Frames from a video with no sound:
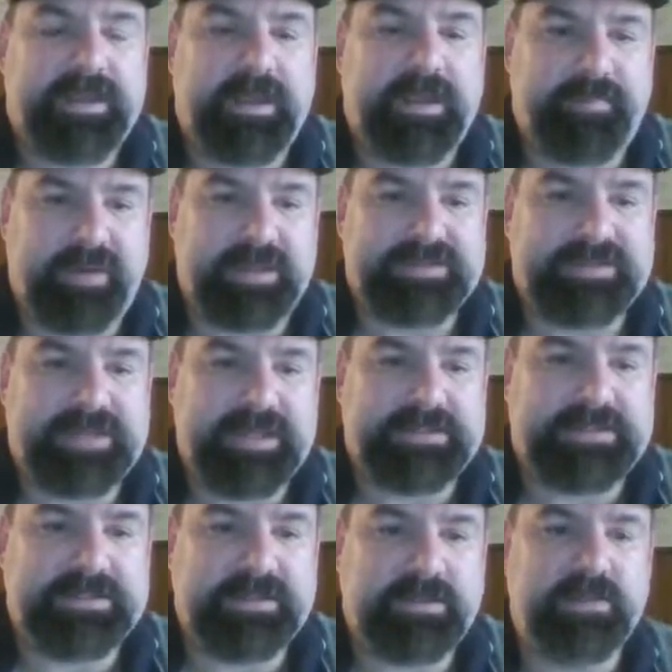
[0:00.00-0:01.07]
and breast
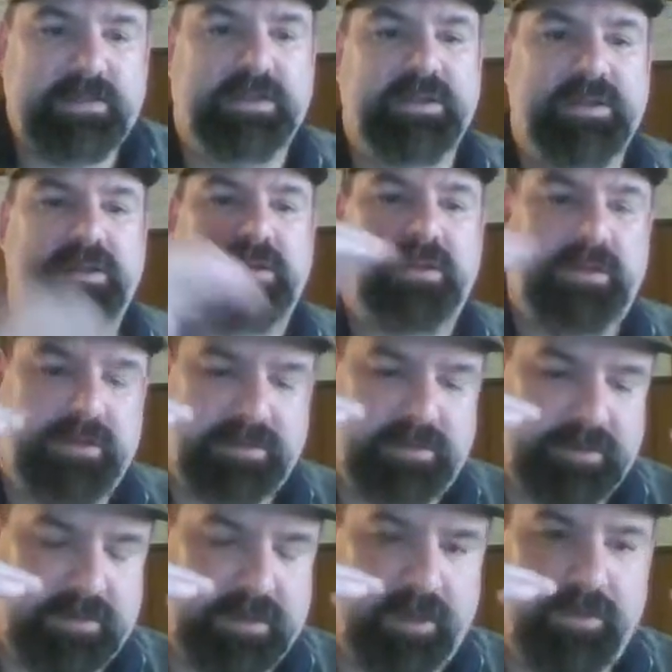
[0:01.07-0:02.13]
cancer?
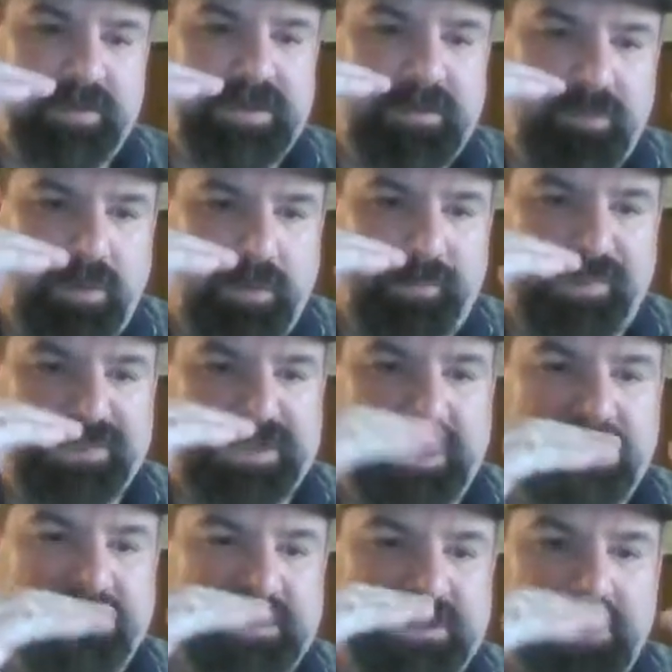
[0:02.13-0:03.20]
They're within
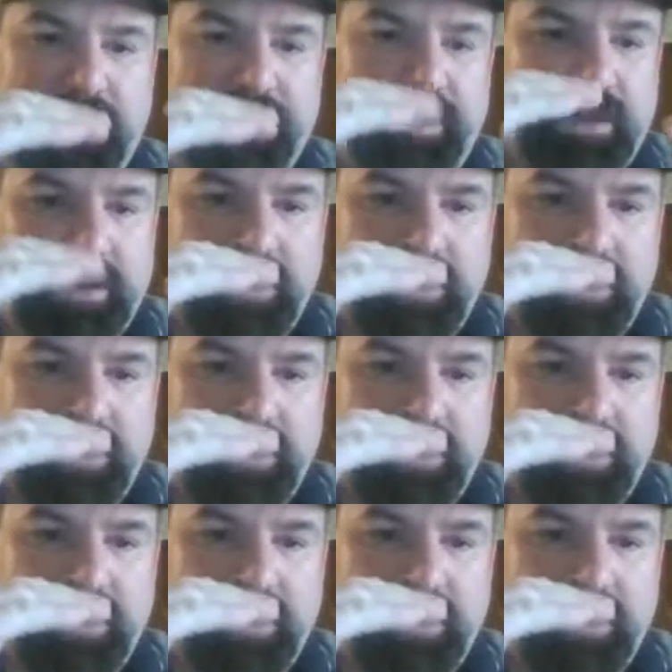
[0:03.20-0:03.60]
1% of each other.